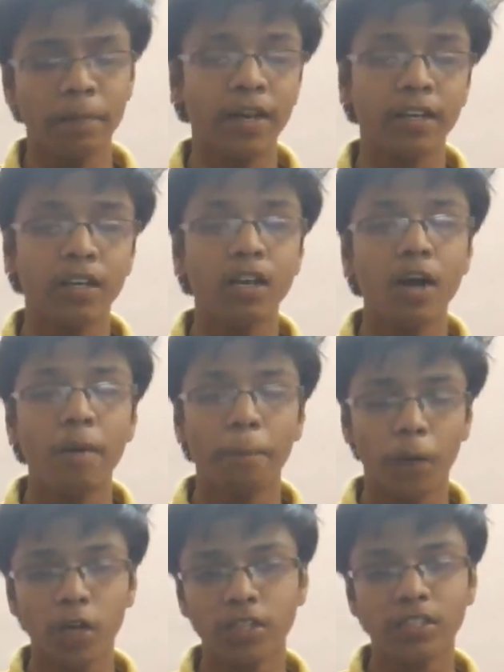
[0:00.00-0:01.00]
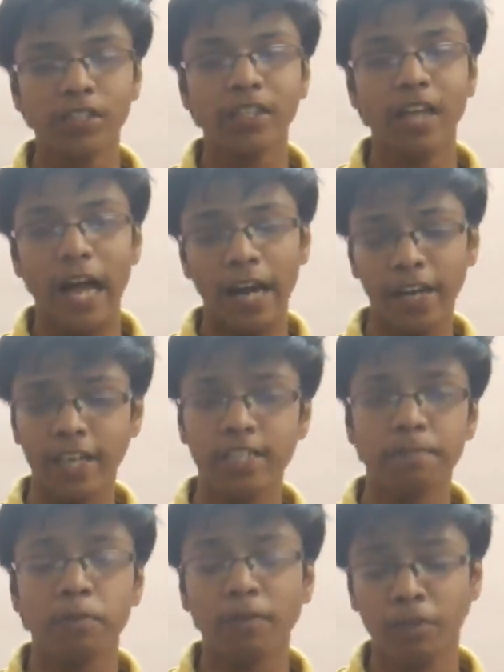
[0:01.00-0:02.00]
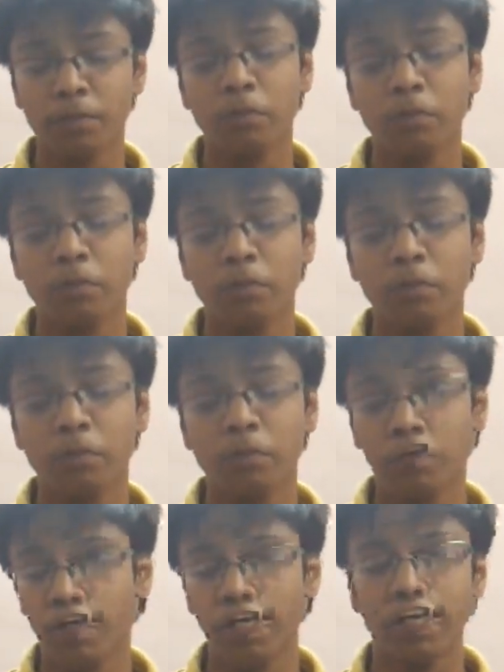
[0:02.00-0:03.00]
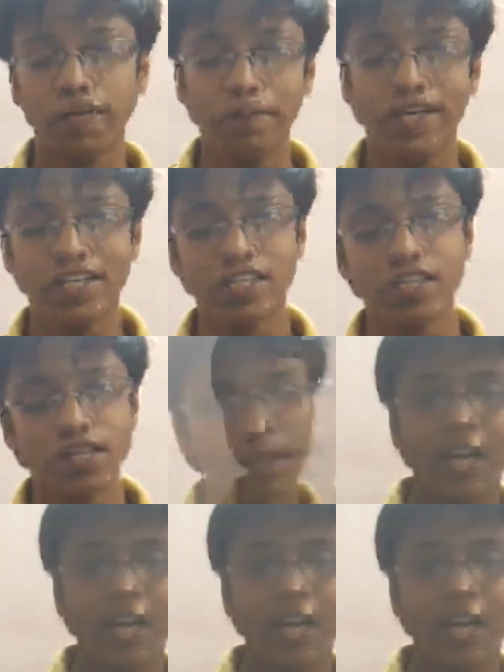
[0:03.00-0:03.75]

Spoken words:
better processing and is processing a great image.